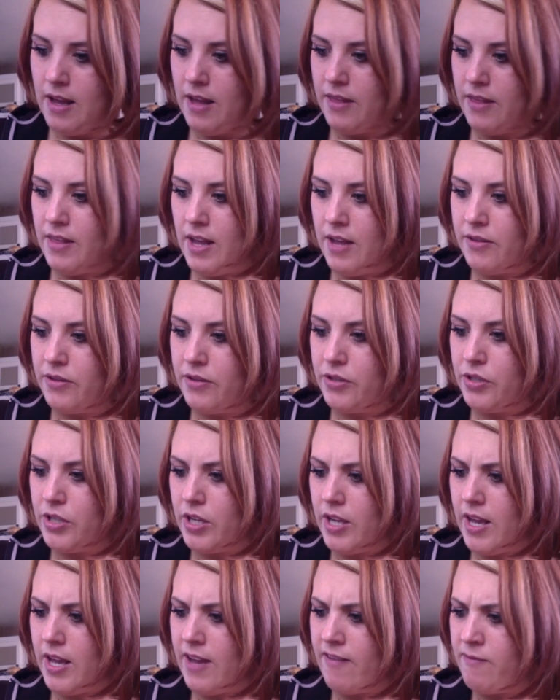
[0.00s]
Then she
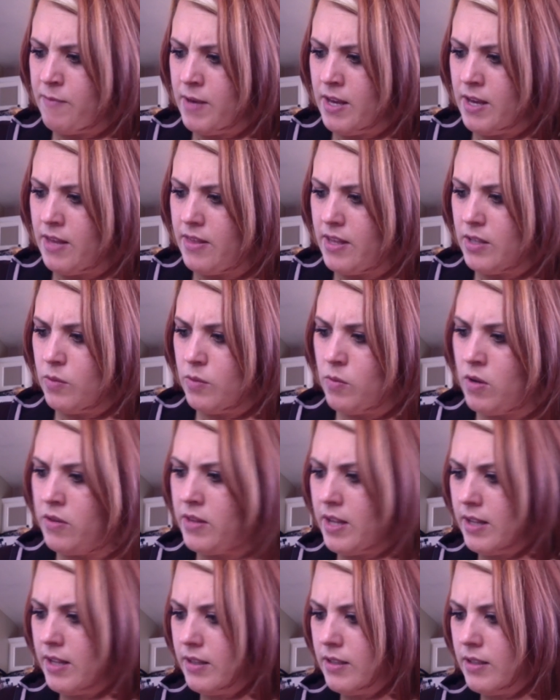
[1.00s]
gave me this one
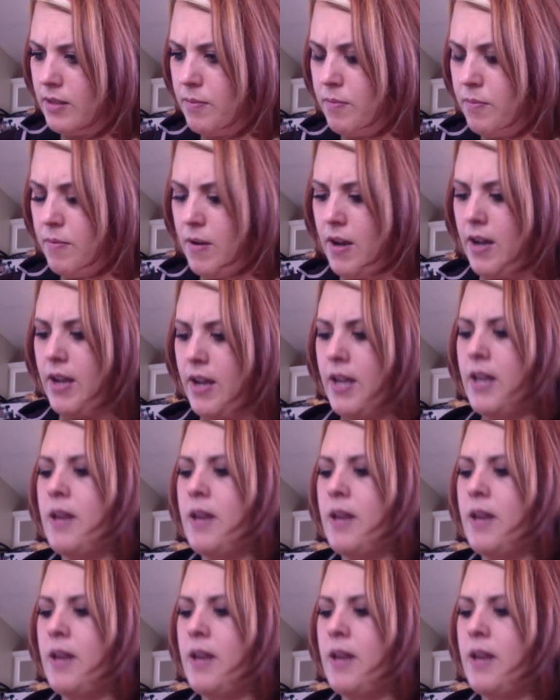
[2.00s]
that's by